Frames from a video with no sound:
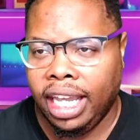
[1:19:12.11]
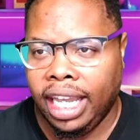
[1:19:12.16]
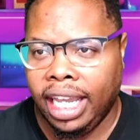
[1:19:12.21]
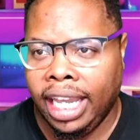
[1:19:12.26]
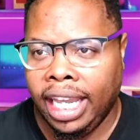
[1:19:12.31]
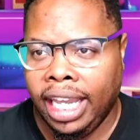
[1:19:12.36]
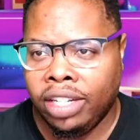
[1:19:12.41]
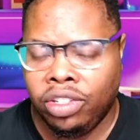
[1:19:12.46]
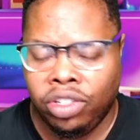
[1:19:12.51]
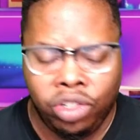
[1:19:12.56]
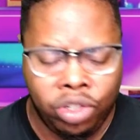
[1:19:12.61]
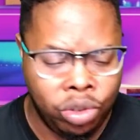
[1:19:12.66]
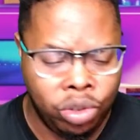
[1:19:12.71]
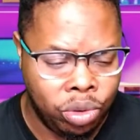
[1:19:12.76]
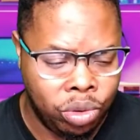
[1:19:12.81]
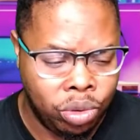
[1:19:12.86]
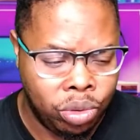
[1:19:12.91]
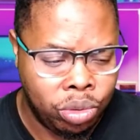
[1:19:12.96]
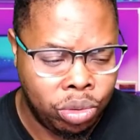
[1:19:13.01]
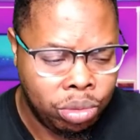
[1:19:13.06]
is
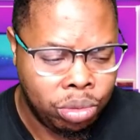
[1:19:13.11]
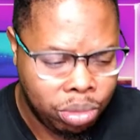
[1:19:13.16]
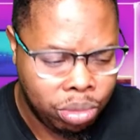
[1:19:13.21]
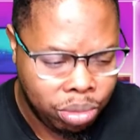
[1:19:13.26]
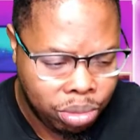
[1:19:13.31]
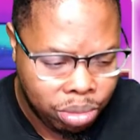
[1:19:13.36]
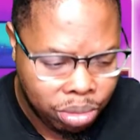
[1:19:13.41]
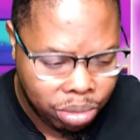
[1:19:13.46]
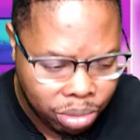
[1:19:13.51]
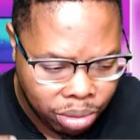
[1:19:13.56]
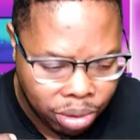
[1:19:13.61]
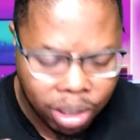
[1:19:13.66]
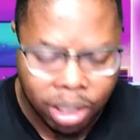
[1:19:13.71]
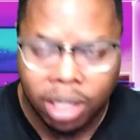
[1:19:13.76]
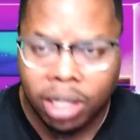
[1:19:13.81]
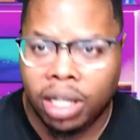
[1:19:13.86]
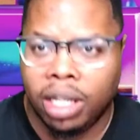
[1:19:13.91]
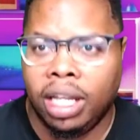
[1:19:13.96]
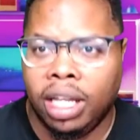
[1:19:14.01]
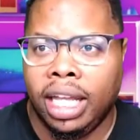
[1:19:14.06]
to
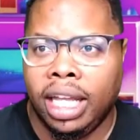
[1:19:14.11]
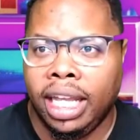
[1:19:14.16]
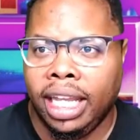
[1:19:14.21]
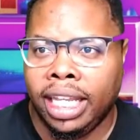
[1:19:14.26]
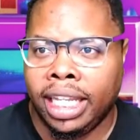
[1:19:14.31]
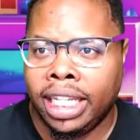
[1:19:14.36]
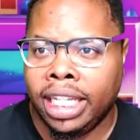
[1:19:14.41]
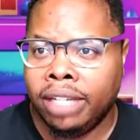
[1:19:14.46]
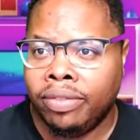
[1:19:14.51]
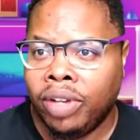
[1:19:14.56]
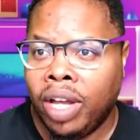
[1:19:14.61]
give